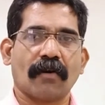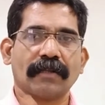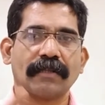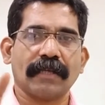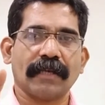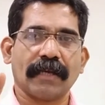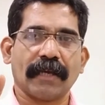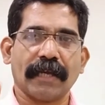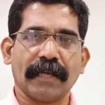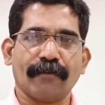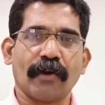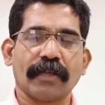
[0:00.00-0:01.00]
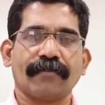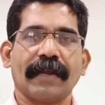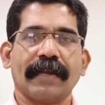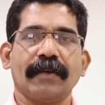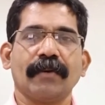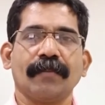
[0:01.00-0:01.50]
on the invoice
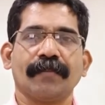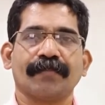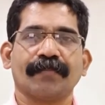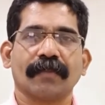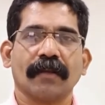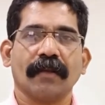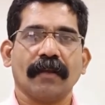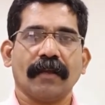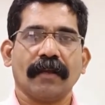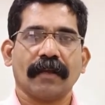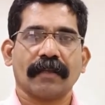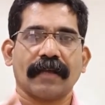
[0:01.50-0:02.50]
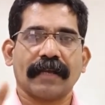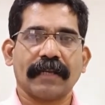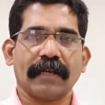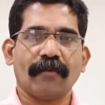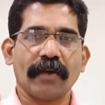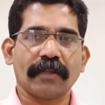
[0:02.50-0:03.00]
value. That
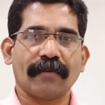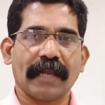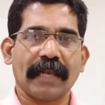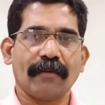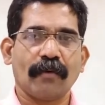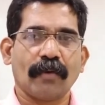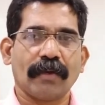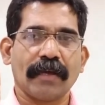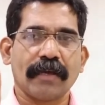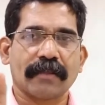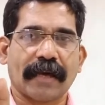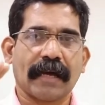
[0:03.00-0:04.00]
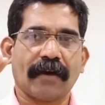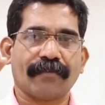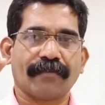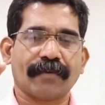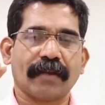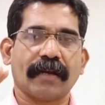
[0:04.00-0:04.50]
invoice value is
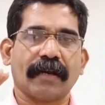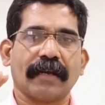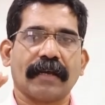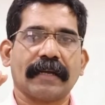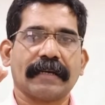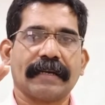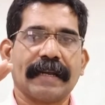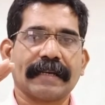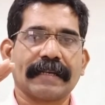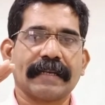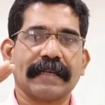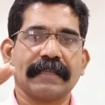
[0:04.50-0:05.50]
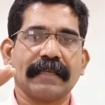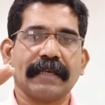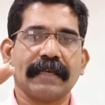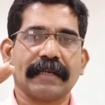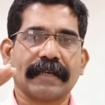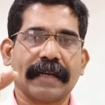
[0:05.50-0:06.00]
after deducting
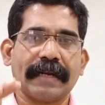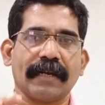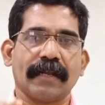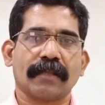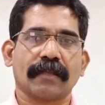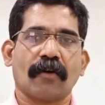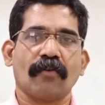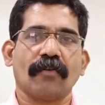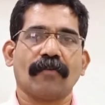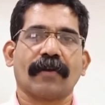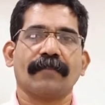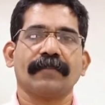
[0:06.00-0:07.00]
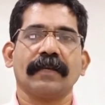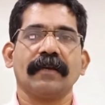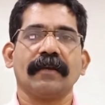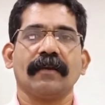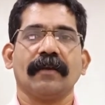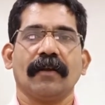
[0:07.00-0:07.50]
the trade discount from the
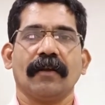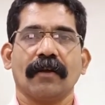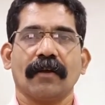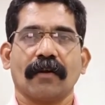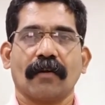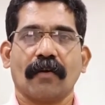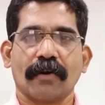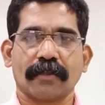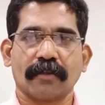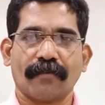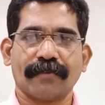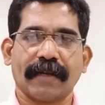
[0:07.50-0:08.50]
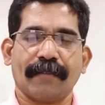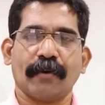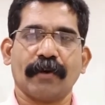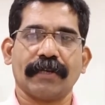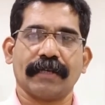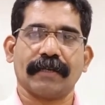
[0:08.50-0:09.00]
cost of the
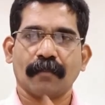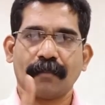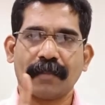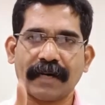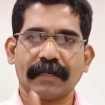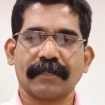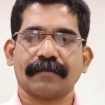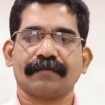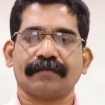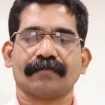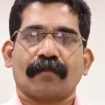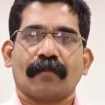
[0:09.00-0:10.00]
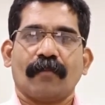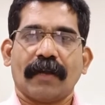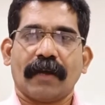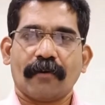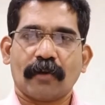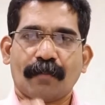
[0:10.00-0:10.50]
commodity. But we
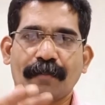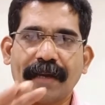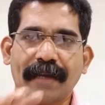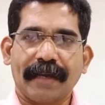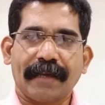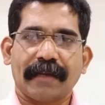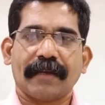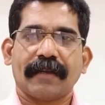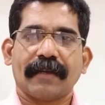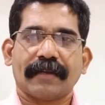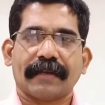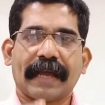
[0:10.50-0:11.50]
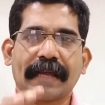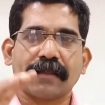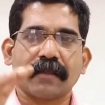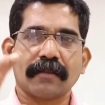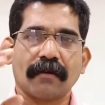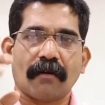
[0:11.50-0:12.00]
have to pay
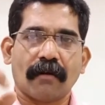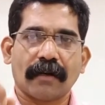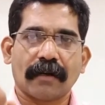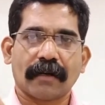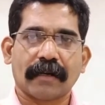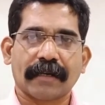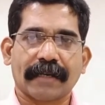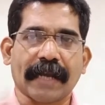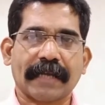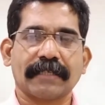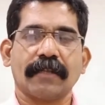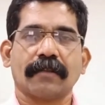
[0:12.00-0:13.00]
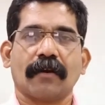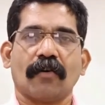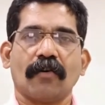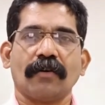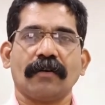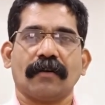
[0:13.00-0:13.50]
taxes on cash
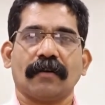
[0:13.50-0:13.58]
discount